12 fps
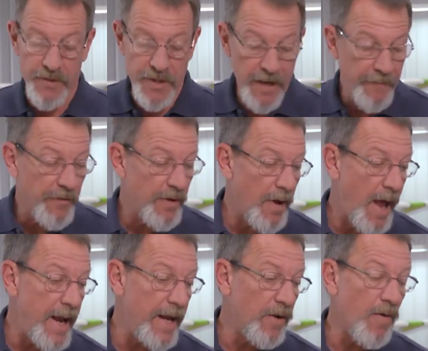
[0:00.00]
Check for
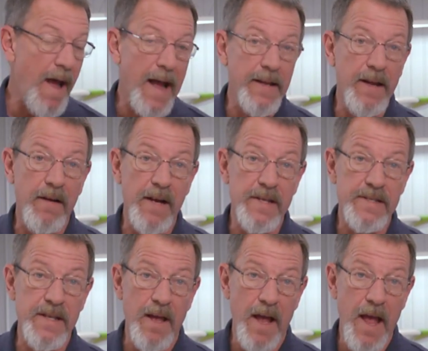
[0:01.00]
any cracked
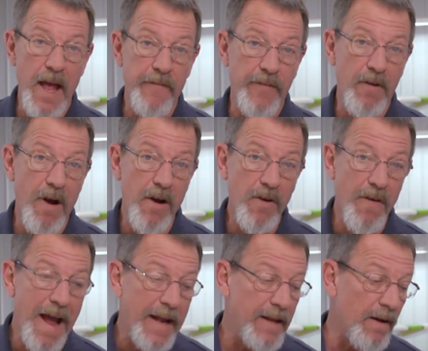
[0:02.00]
areas. If there are
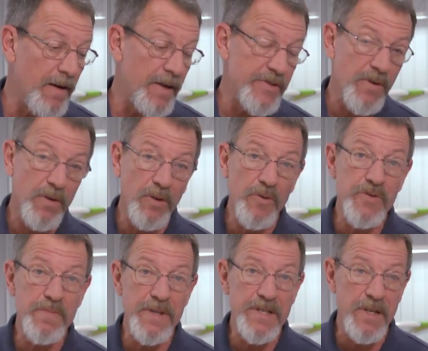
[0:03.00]
cracked areas or
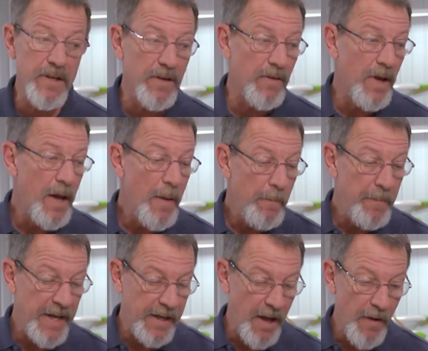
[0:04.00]
loose material,
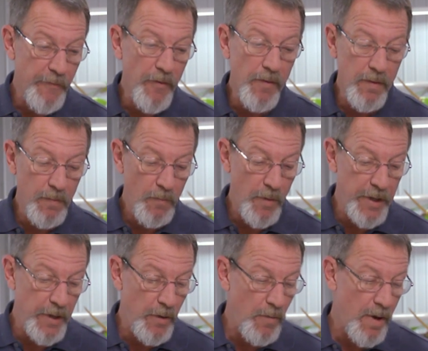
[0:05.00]
be careful
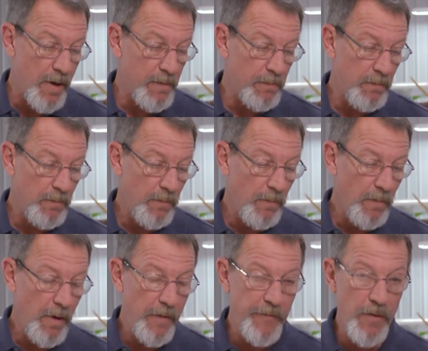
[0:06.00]
when you, uh,
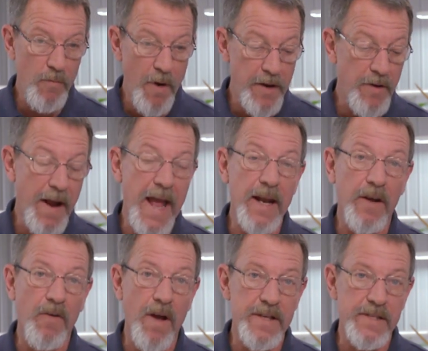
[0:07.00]
if you run your hand
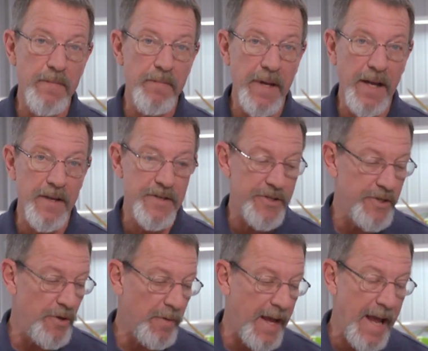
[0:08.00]
across them because
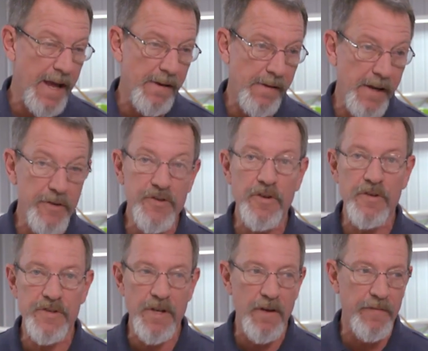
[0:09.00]
you can injure
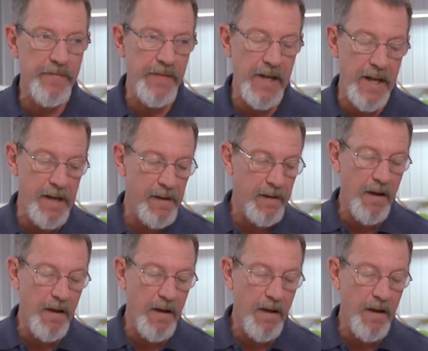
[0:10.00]
yourself. The uh,